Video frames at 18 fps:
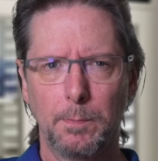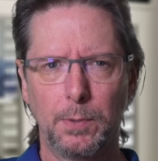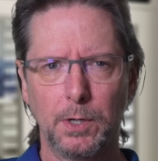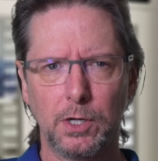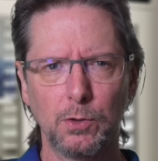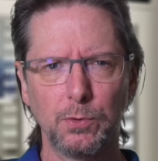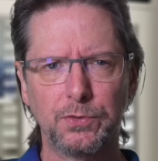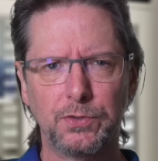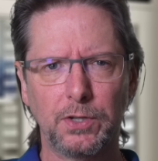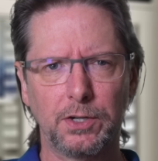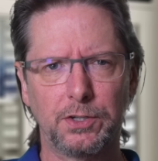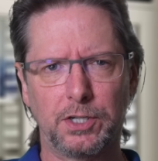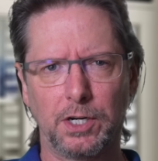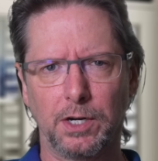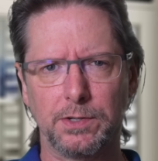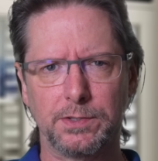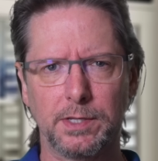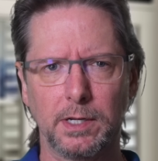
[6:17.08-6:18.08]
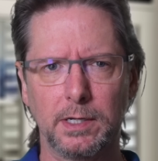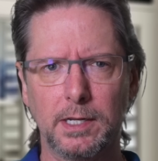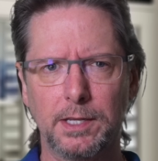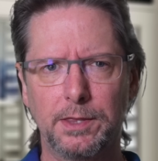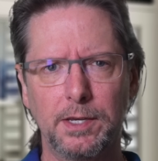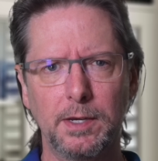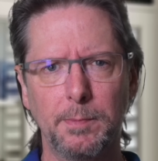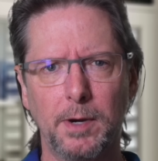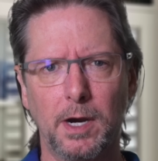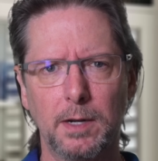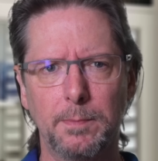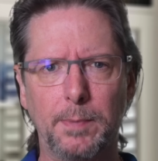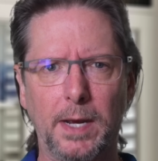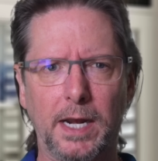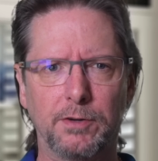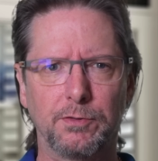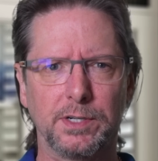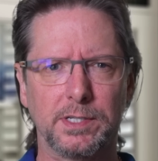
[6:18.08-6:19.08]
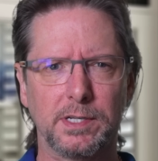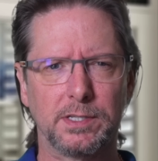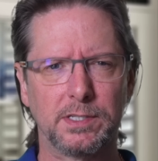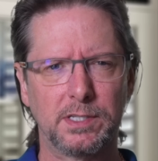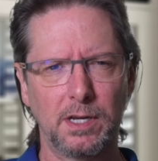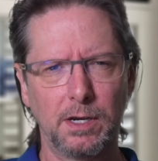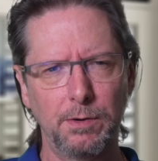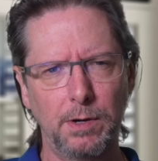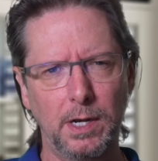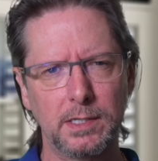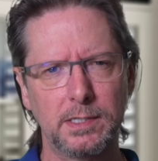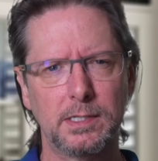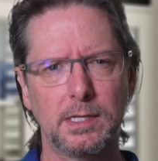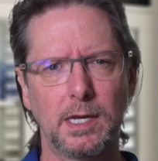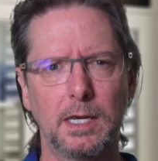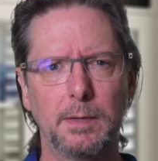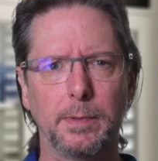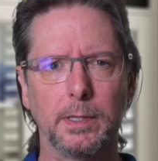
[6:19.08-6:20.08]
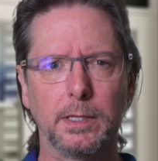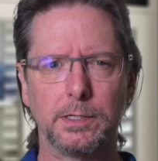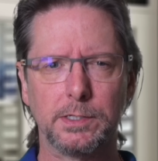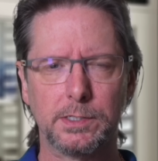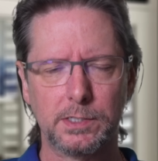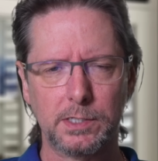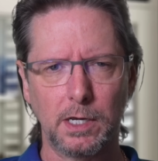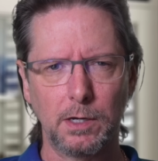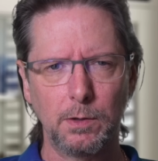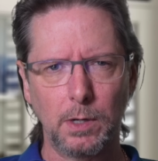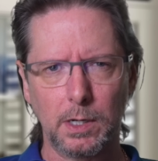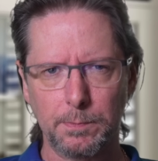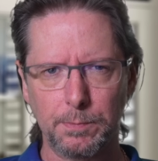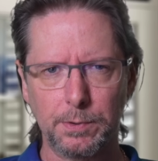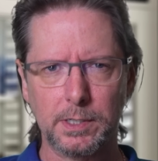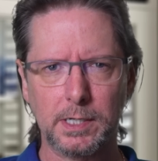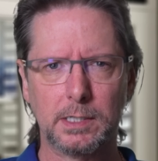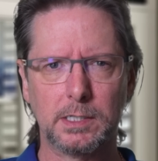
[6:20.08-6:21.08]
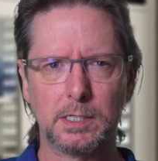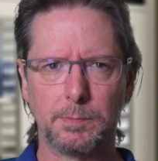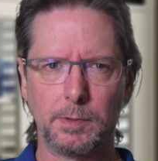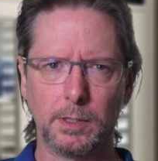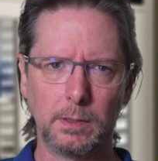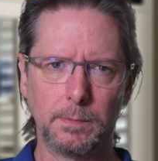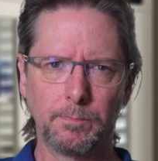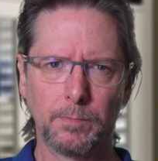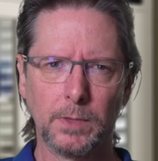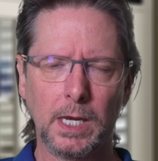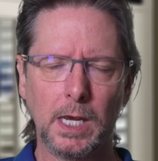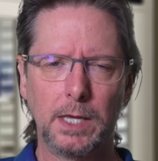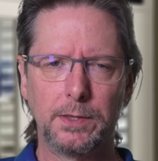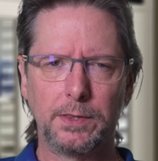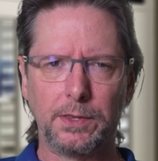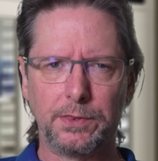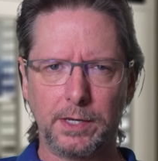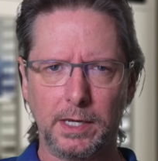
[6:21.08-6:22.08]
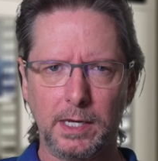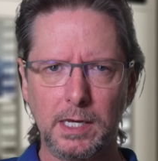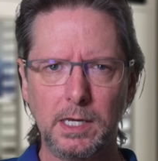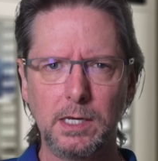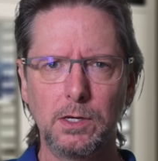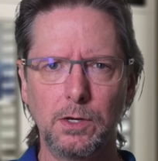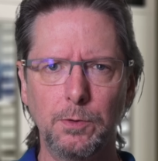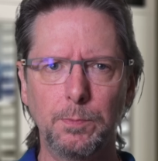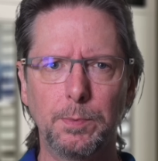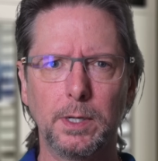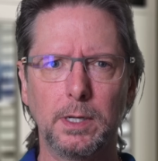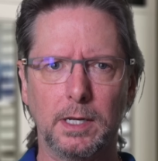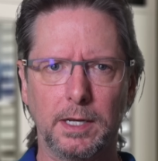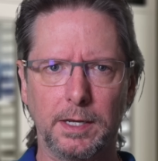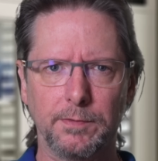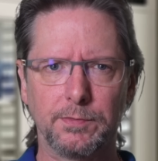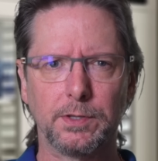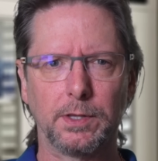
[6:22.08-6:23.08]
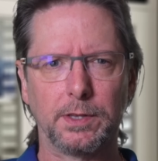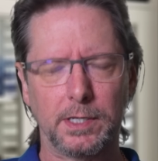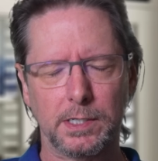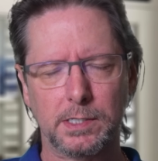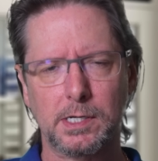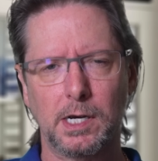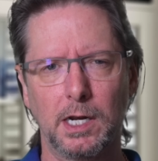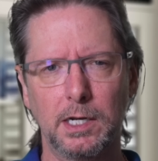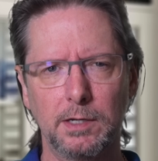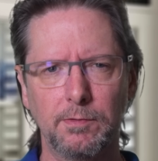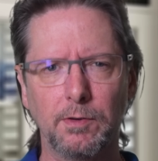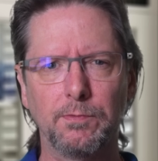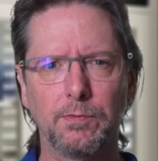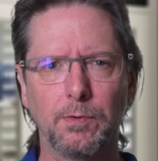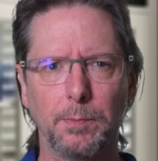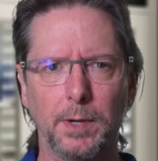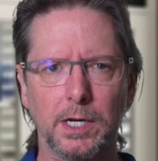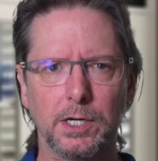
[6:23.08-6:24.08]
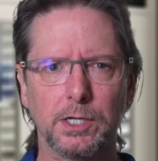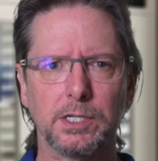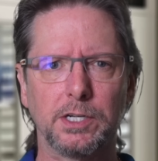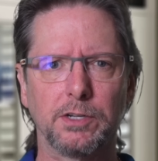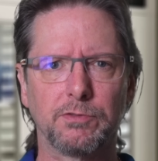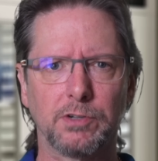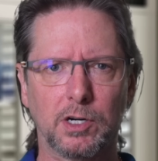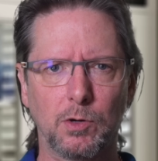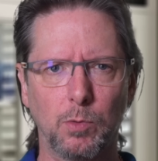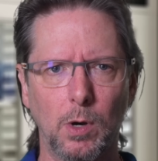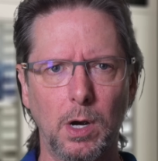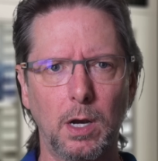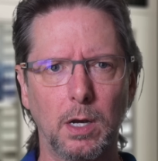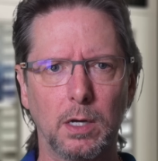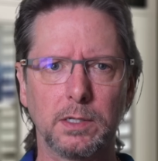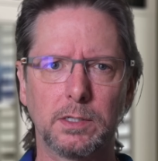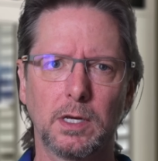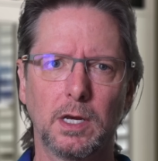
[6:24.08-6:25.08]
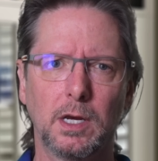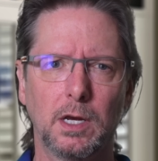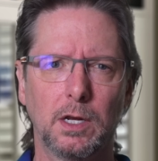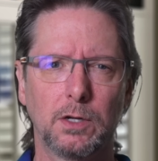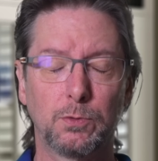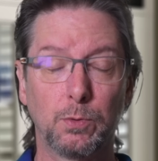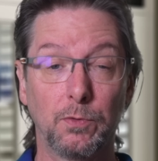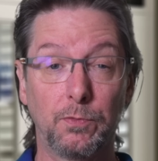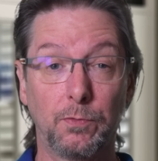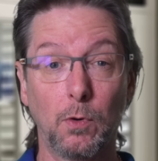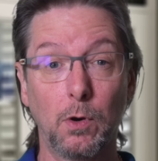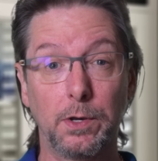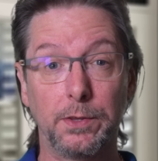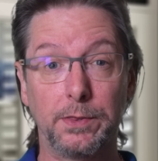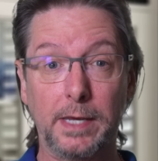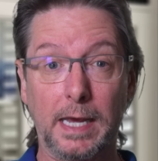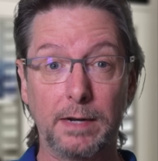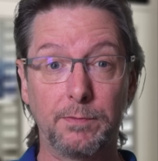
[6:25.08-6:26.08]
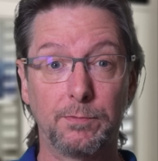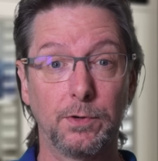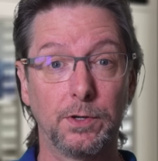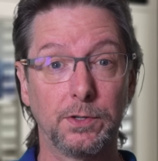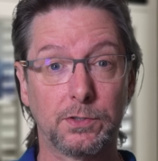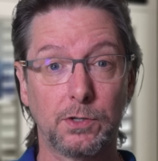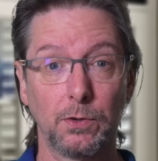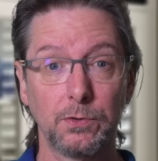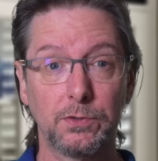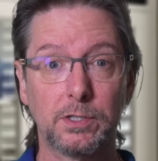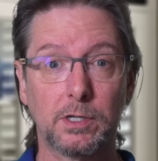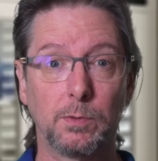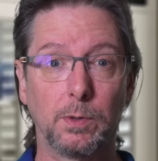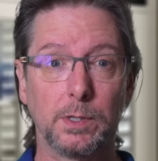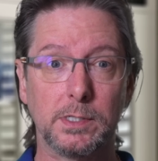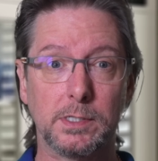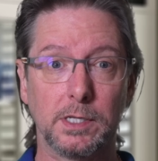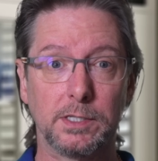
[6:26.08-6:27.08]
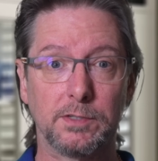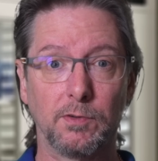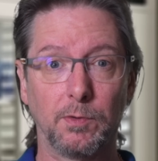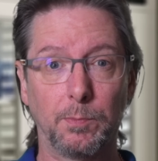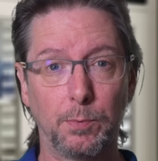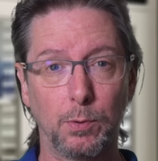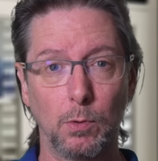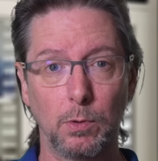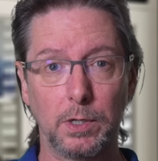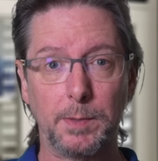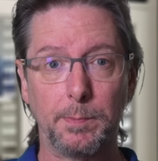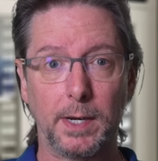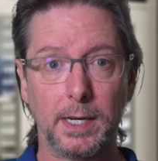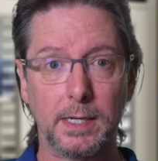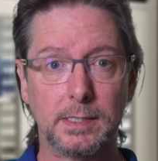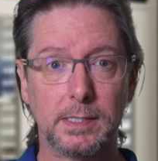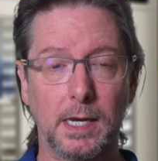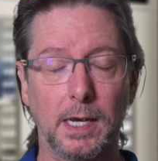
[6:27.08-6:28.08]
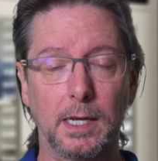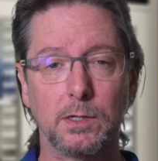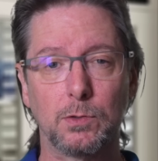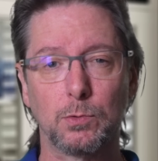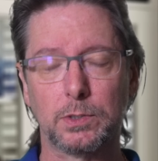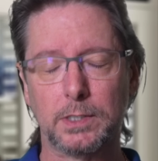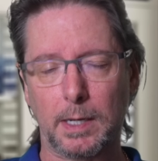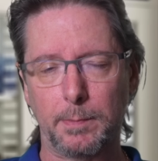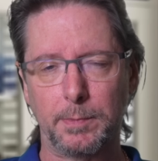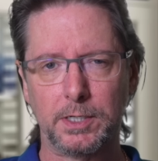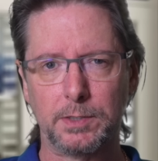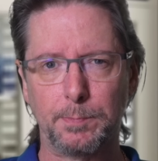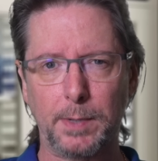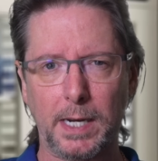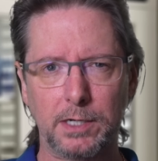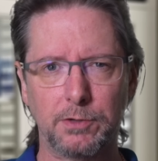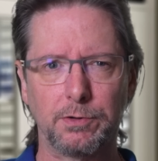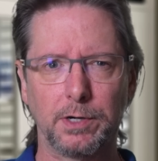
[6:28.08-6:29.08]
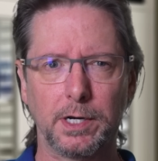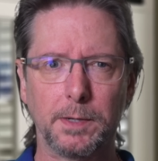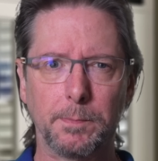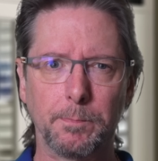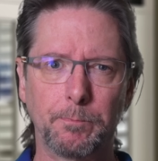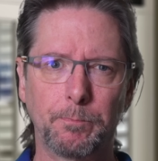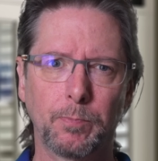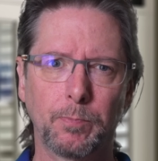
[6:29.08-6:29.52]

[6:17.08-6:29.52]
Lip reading: But it also shows that lithium-ion batteries are so unstable and so unpredictable that the EU believes that this kind of information is required to avoid the adverse consequences of a poorly maintained or damaged battery.